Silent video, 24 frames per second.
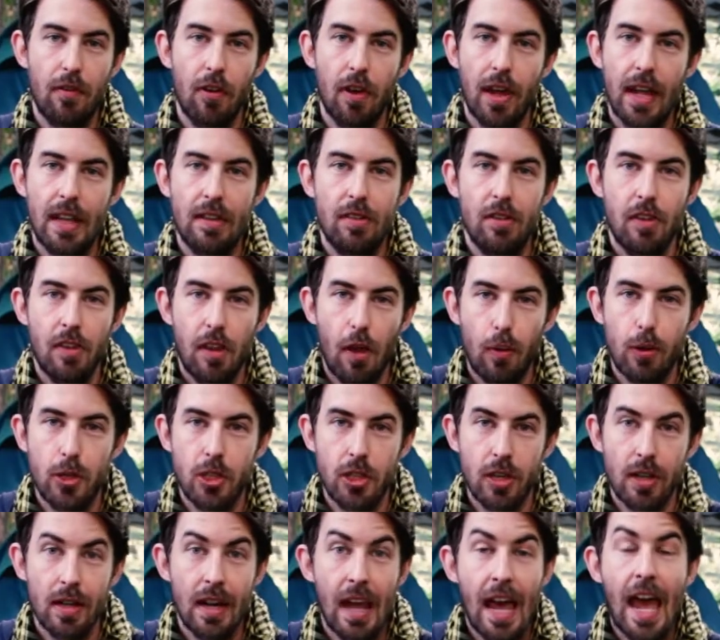into the
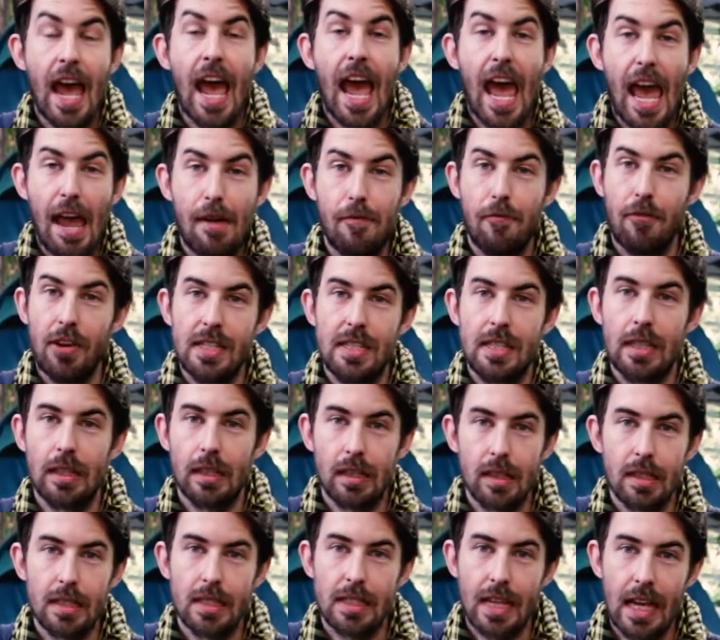ocean every
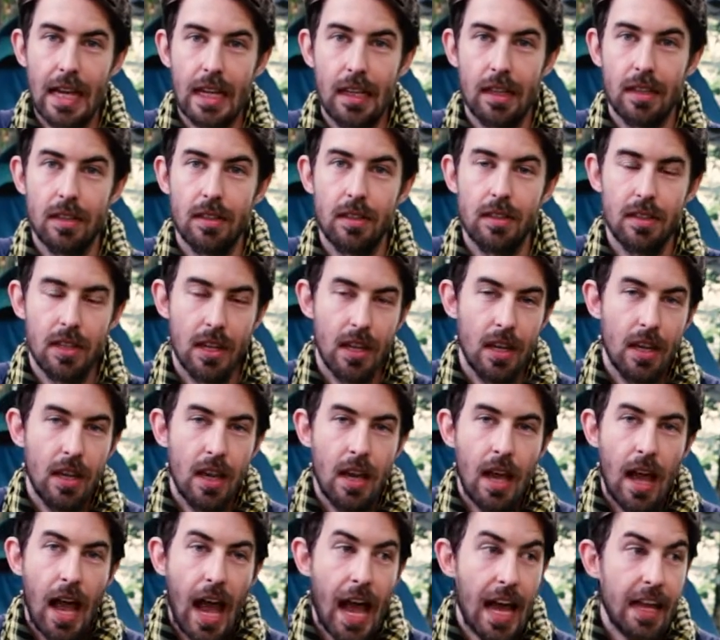single second.
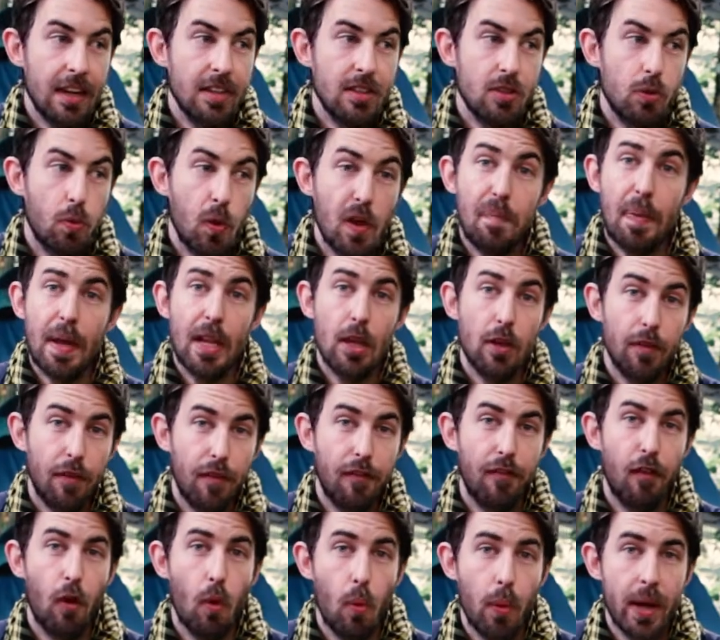And we've been here for
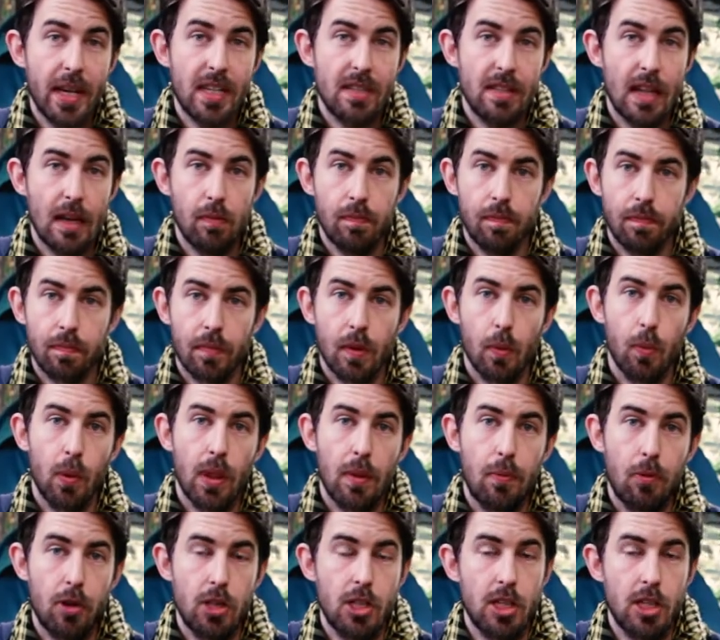4 weeks now with the British